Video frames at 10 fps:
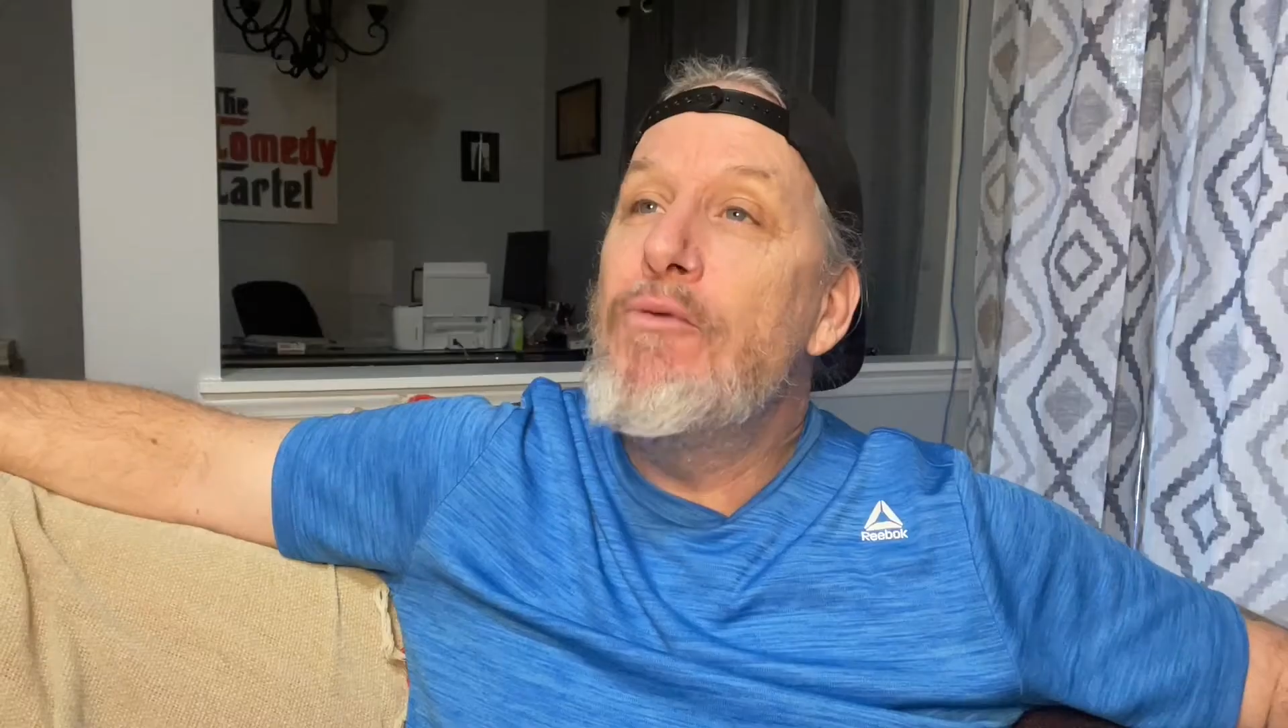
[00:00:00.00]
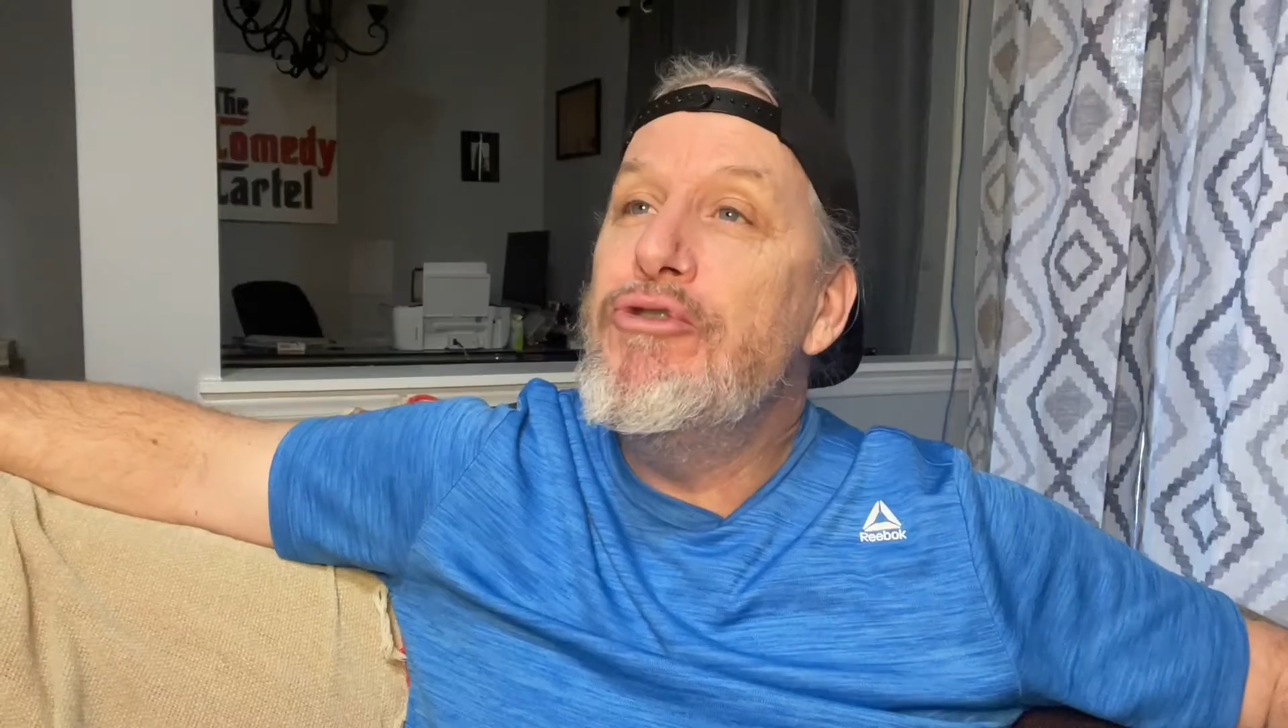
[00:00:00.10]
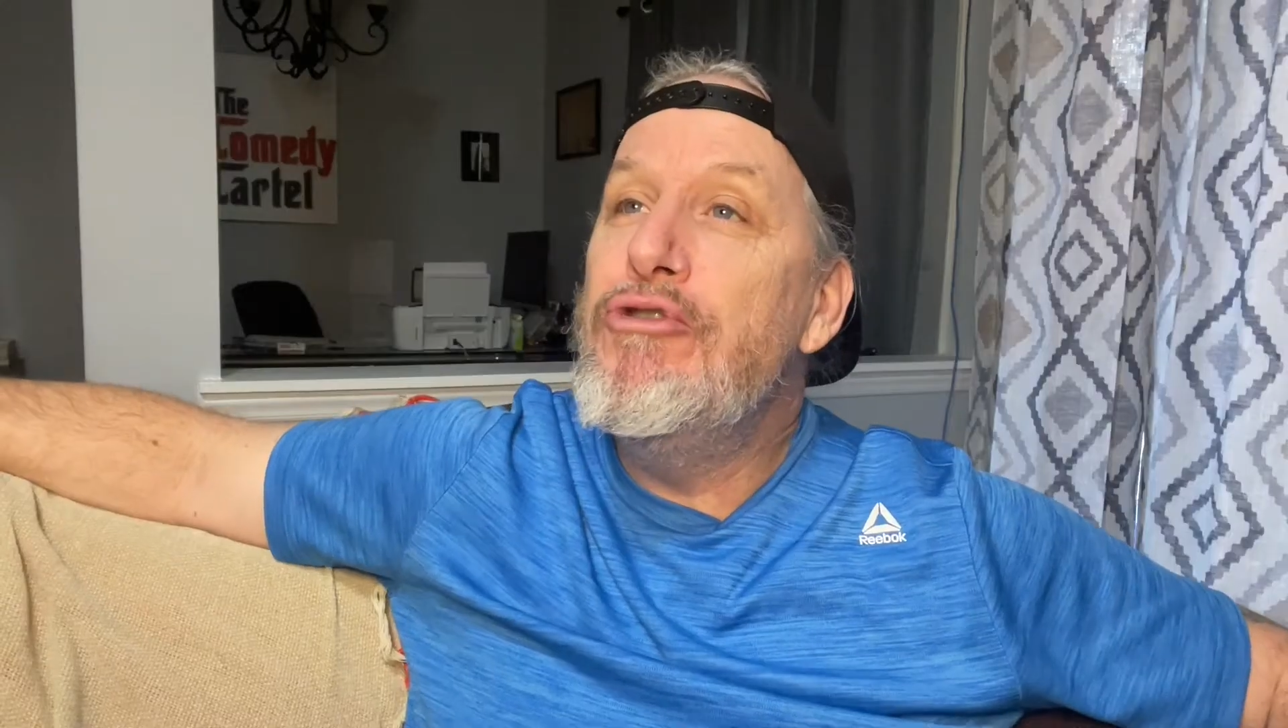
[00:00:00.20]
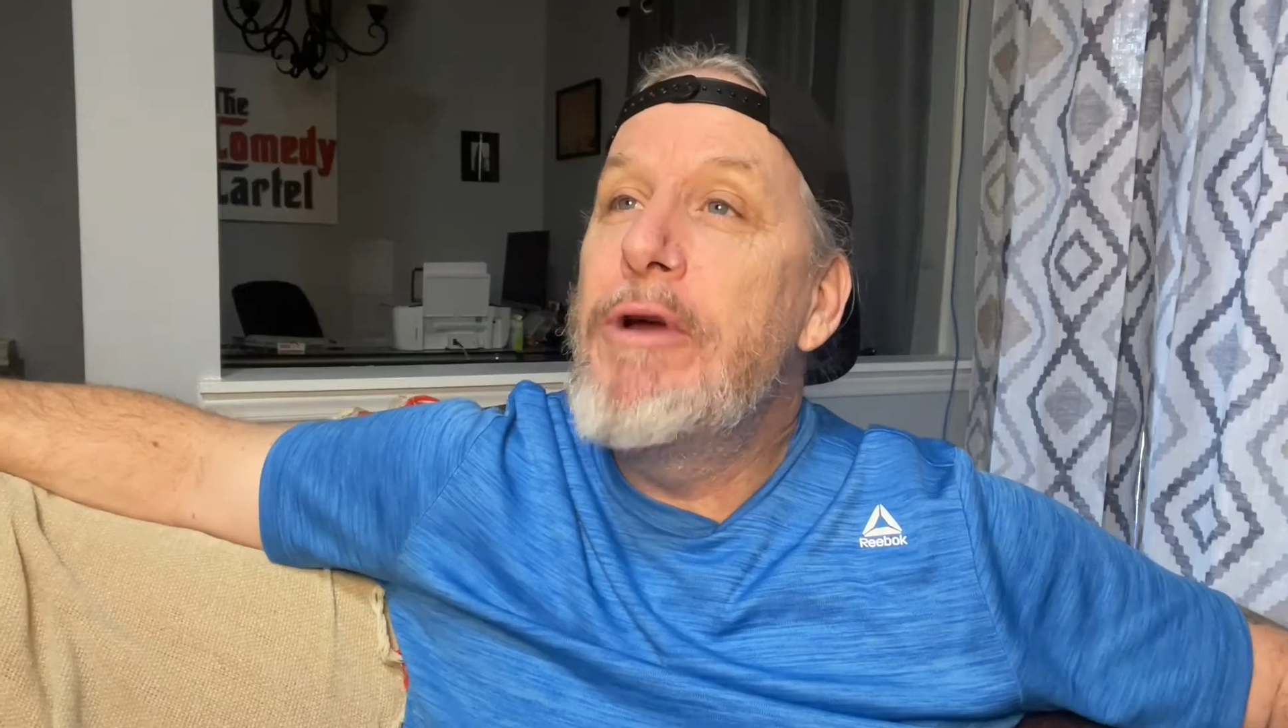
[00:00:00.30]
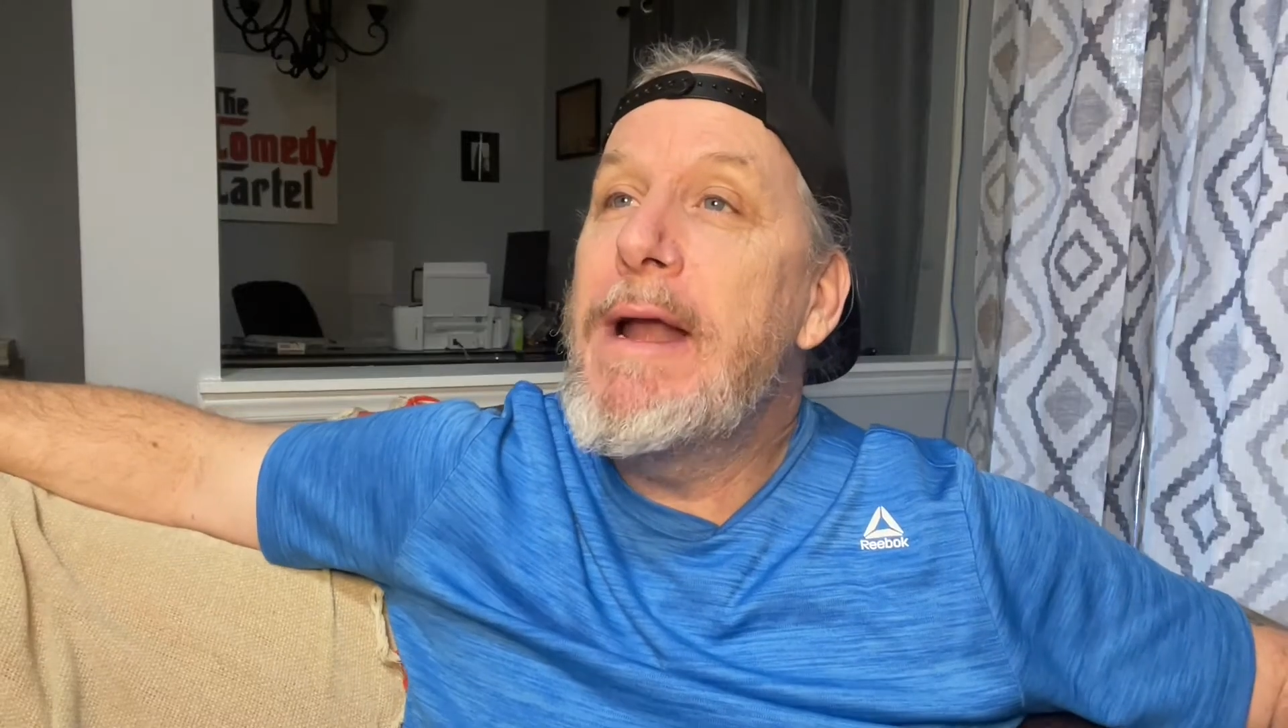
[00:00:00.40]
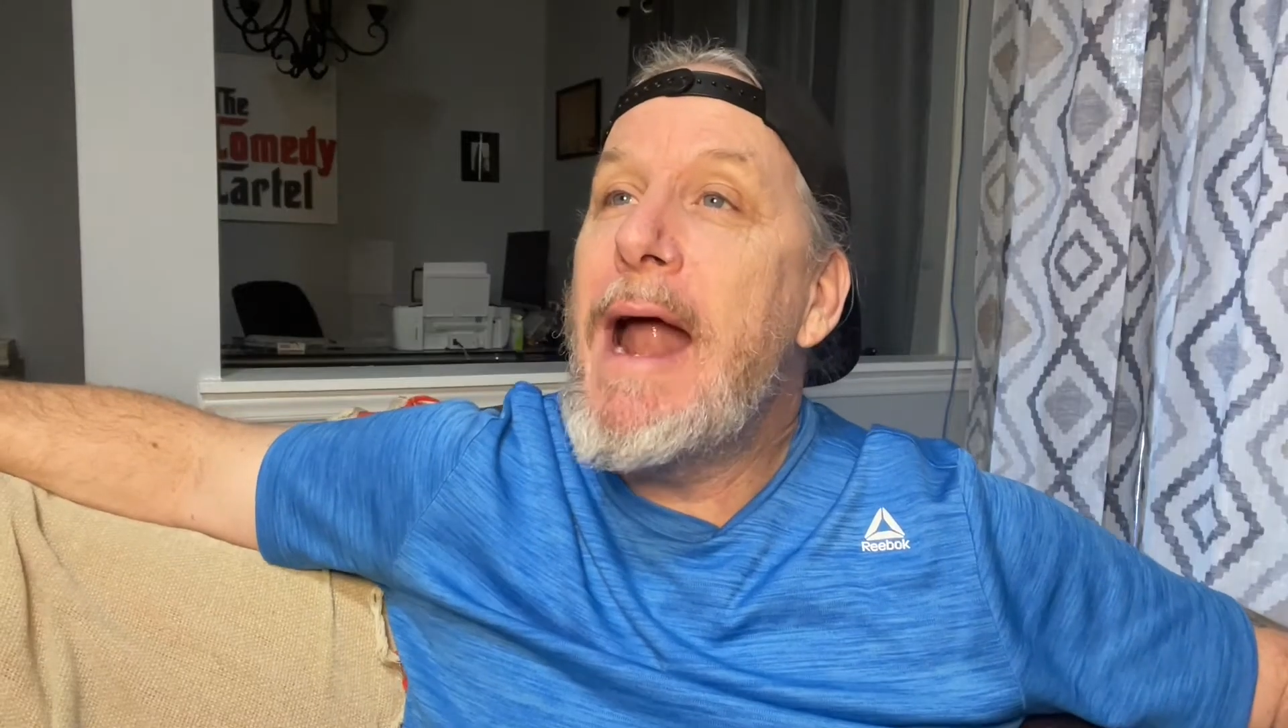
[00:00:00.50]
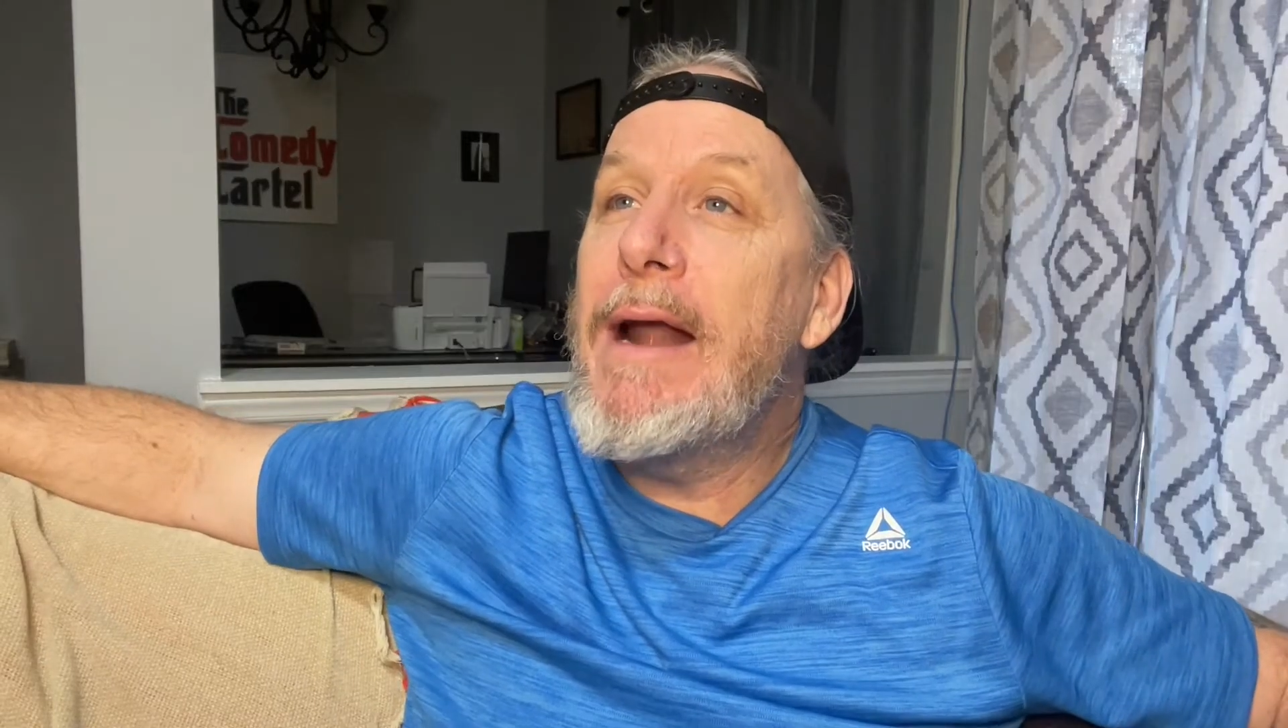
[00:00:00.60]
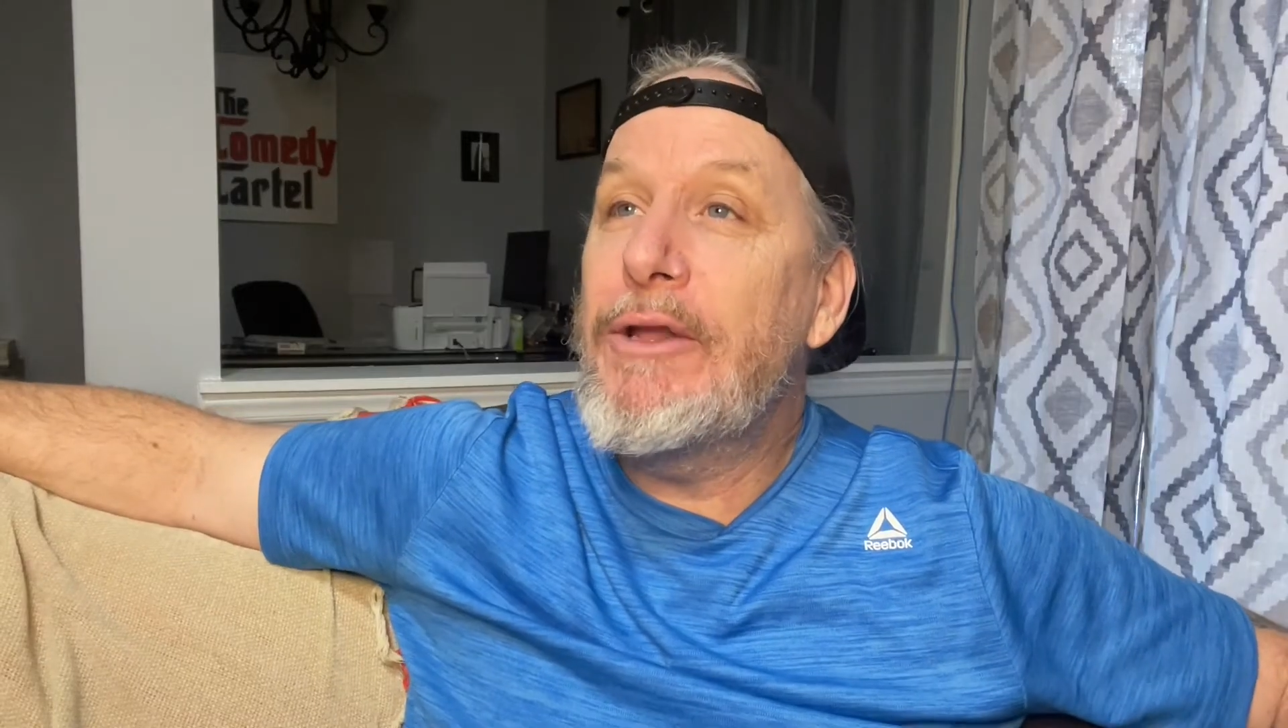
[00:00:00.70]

when you get out